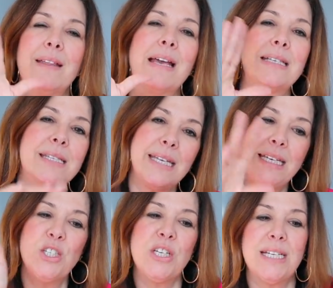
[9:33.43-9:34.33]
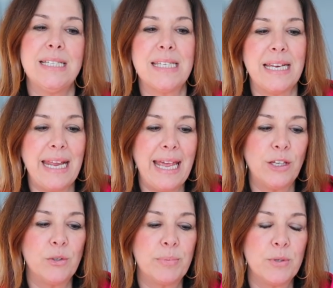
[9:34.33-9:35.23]
like skinny jeans and
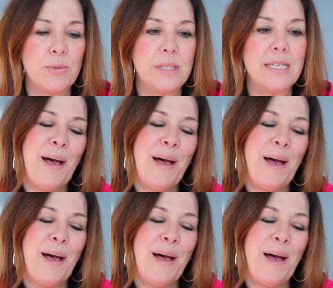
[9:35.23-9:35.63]
ankle boots.